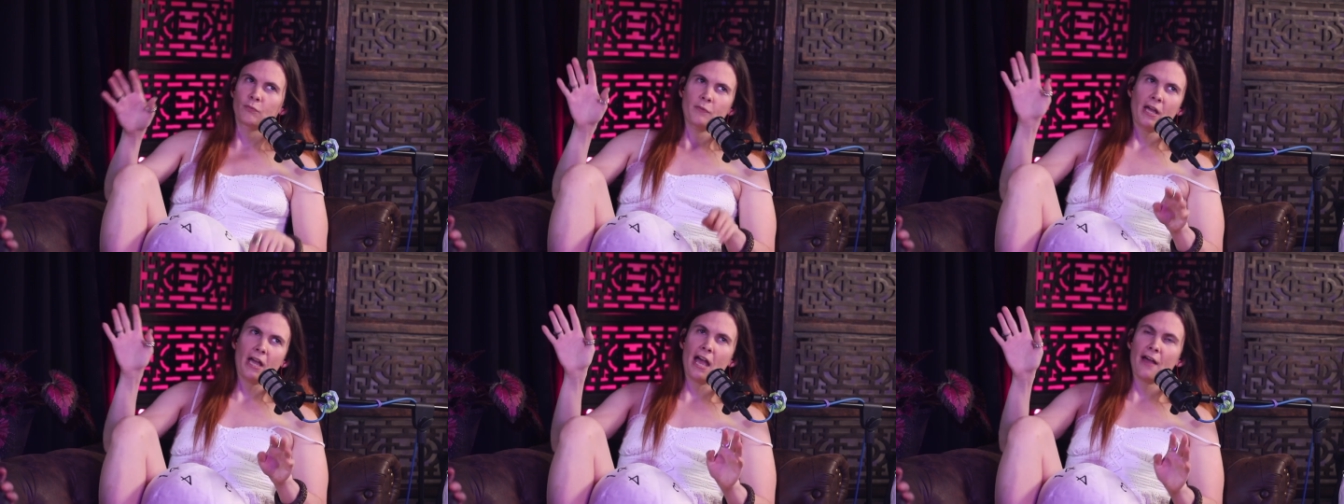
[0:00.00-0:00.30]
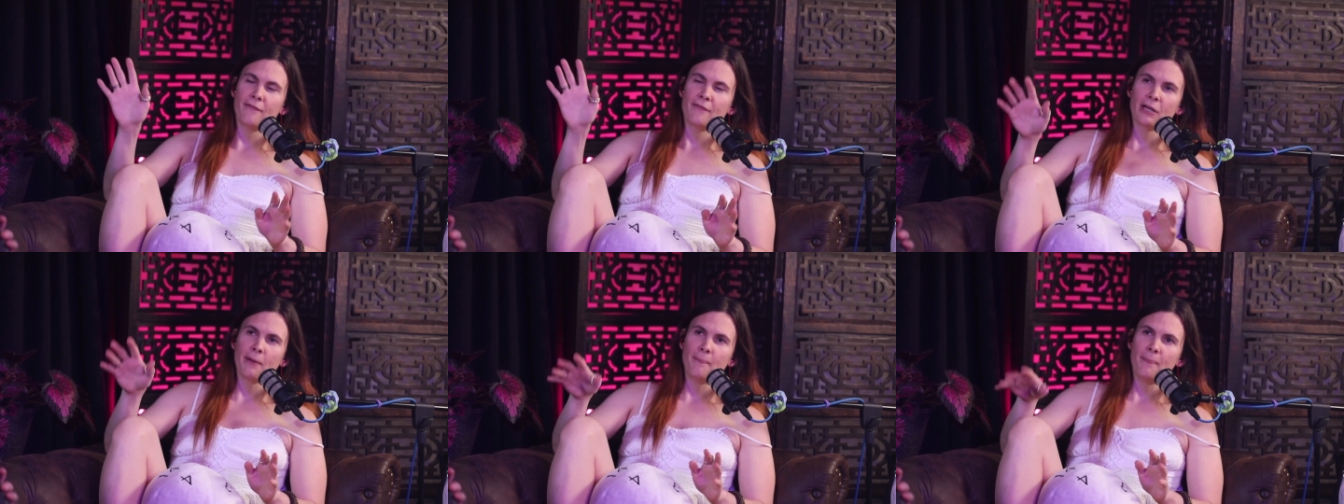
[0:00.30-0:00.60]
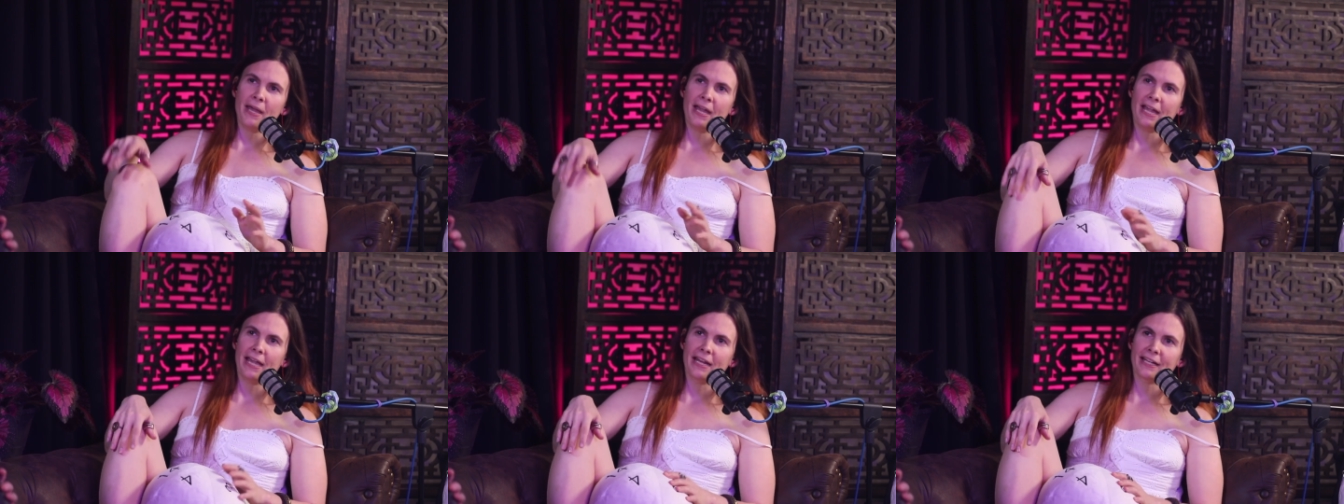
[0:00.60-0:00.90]
having a
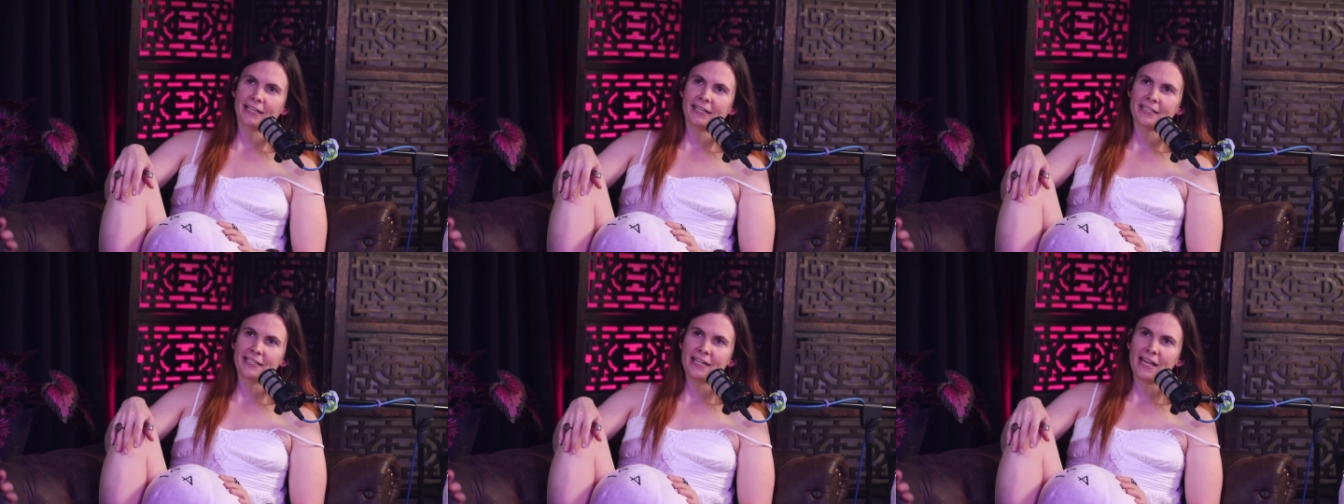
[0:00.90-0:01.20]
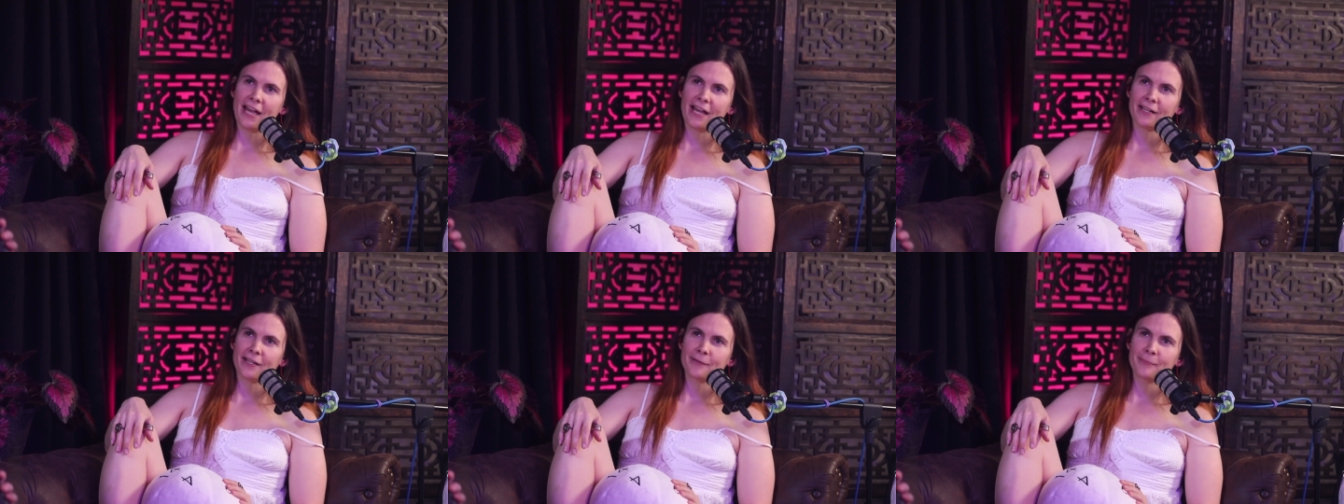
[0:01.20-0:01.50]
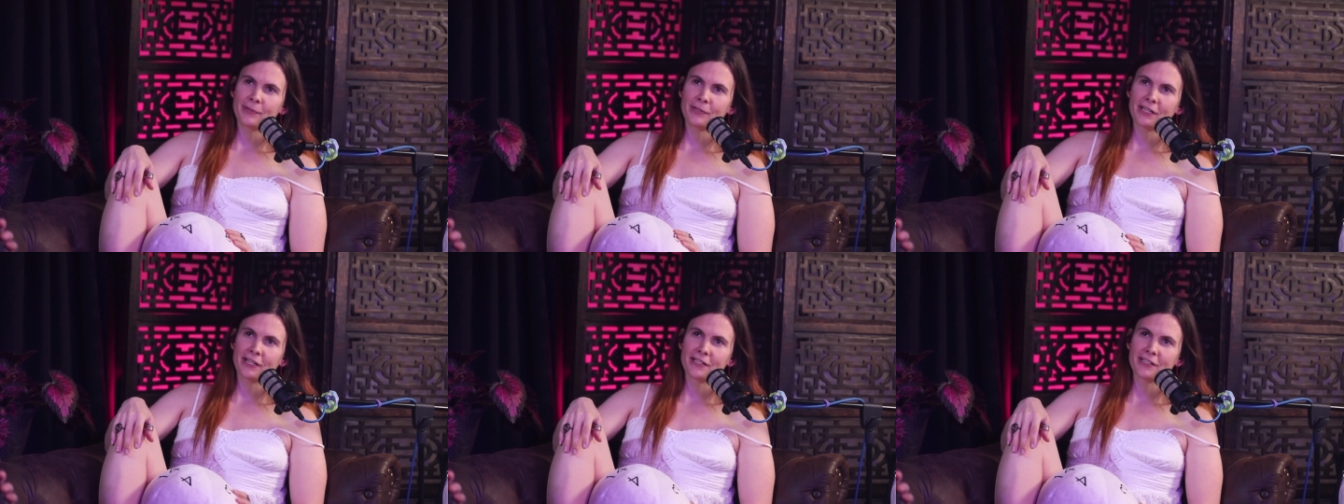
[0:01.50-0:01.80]
panic attack
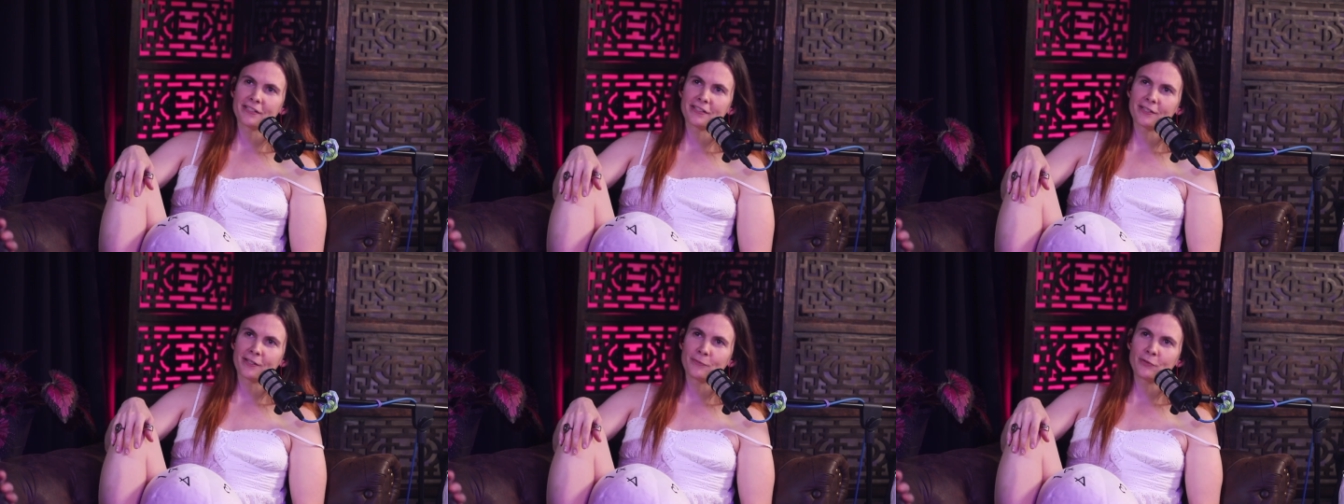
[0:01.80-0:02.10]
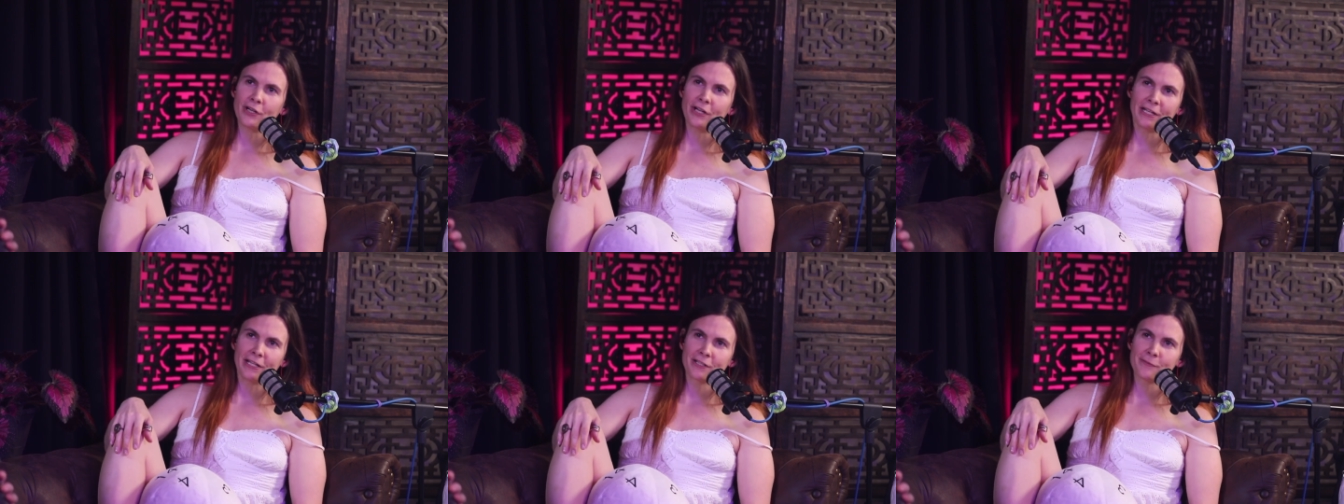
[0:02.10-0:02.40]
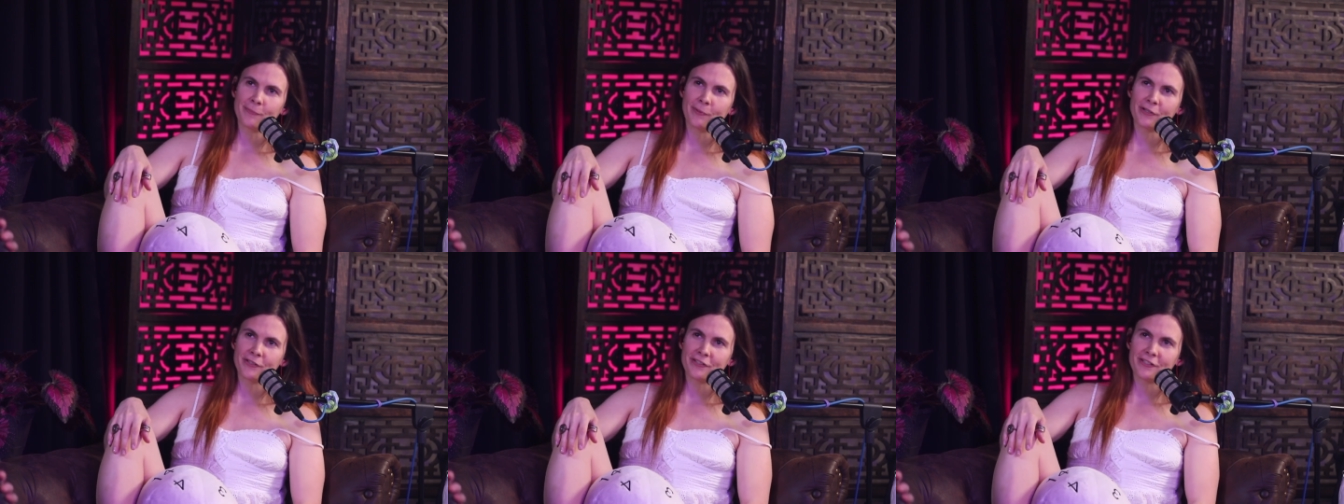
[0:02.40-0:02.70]
because some trans
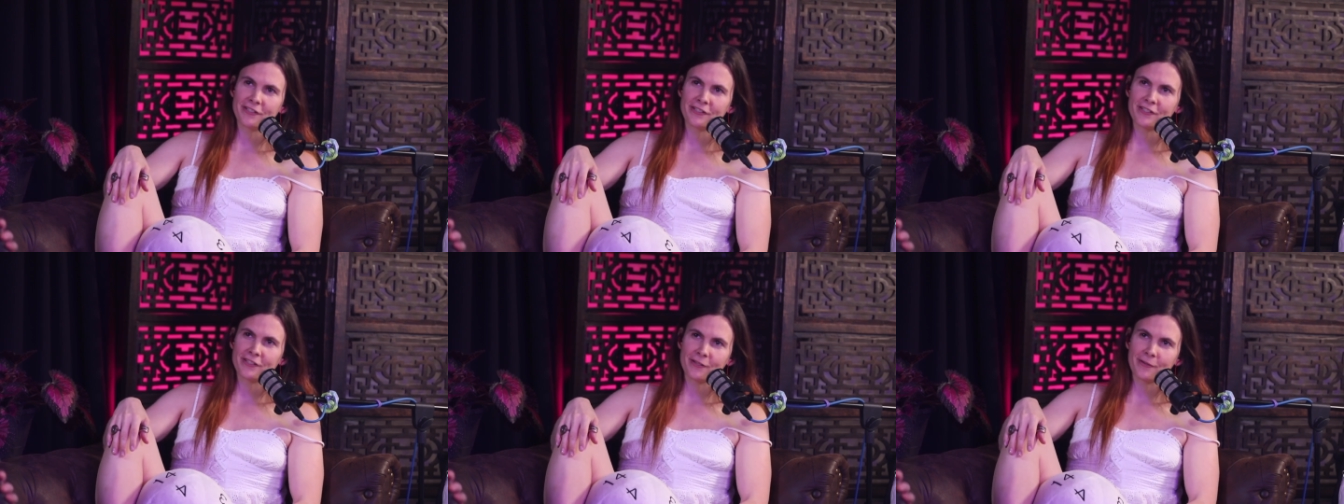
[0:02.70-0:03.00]
person's in the